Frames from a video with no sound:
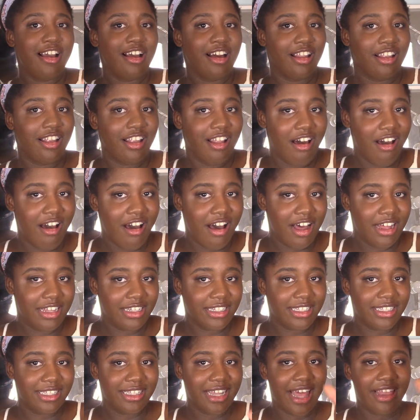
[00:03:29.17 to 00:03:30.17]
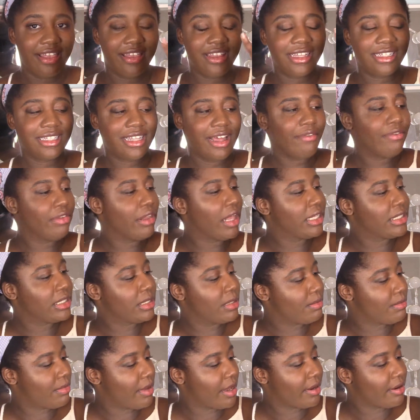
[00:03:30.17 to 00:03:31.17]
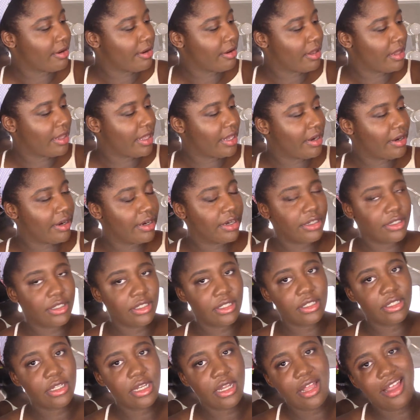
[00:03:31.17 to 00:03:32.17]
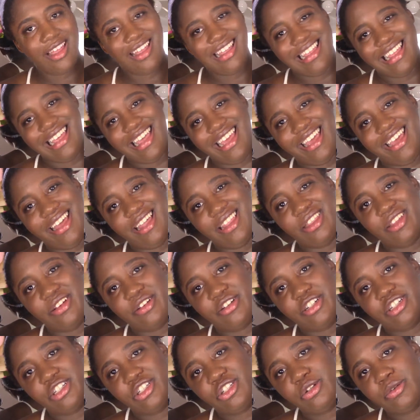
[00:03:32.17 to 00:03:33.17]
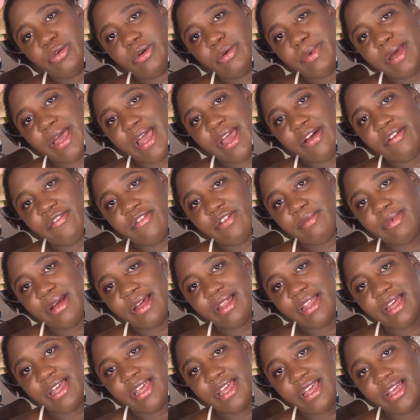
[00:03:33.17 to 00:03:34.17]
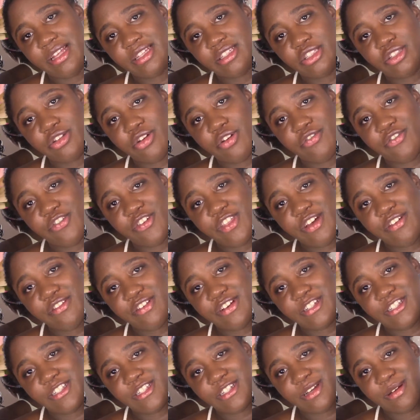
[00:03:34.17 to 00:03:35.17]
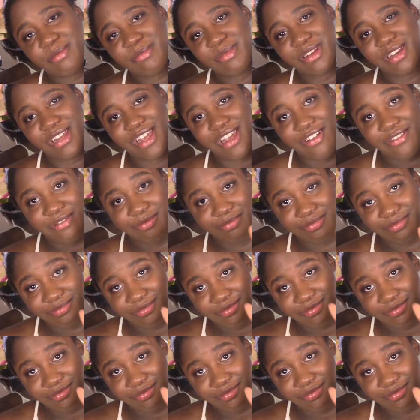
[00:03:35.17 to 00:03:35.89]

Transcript: gloss, and these have lots of micro glitters, and they're too opaque for my liking. So for that reason, I'm going to get